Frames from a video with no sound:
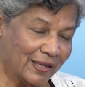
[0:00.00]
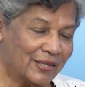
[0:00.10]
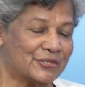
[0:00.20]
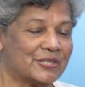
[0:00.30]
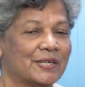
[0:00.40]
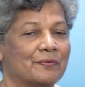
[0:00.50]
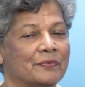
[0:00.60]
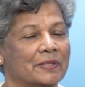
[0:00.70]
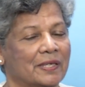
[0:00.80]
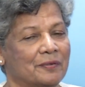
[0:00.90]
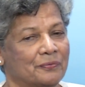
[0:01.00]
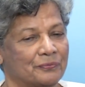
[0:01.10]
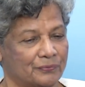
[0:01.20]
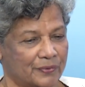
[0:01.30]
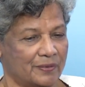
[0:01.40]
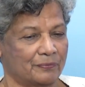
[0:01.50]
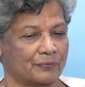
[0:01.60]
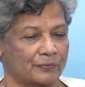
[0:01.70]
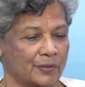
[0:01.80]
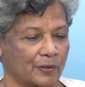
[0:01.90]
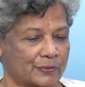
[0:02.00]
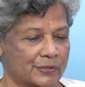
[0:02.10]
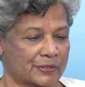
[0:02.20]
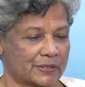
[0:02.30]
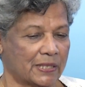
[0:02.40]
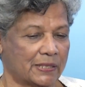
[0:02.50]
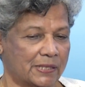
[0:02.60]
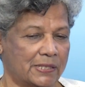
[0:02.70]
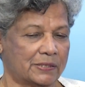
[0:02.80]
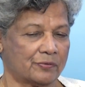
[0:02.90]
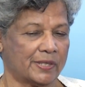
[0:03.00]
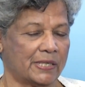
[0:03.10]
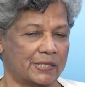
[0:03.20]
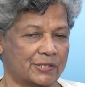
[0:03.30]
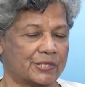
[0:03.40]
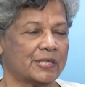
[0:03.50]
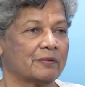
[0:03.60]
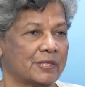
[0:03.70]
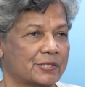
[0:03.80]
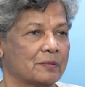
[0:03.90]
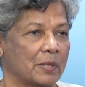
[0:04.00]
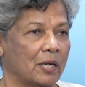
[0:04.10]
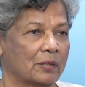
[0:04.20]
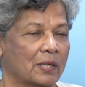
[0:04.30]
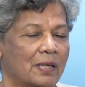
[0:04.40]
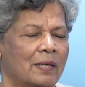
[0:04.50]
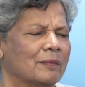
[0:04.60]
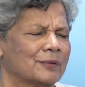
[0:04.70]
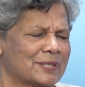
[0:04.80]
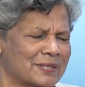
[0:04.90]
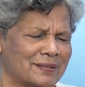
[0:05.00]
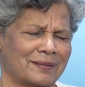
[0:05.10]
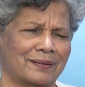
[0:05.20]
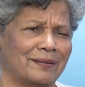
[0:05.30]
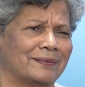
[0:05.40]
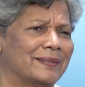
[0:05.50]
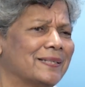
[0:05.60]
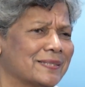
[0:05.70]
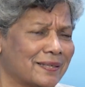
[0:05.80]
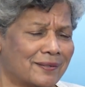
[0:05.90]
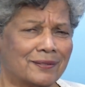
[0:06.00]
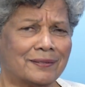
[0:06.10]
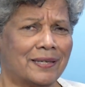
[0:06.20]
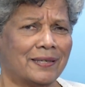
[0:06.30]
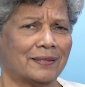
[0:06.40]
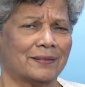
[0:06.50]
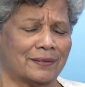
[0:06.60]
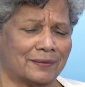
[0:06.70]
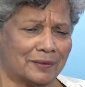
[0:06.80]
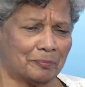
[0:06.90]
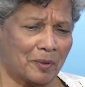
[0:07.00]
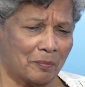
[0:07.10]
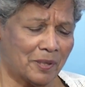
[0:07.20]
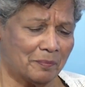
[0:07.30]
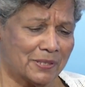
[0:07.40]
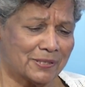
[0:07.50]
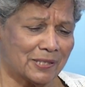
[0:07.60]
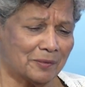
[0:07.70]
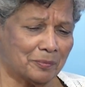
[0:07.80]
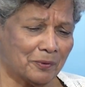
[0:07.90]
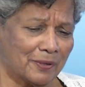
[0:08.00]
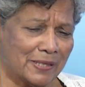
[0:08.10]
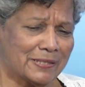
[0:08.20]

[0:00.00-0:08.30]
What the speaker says: You see, if your society is really serious about, because that's another thing, that the problem in Singapore is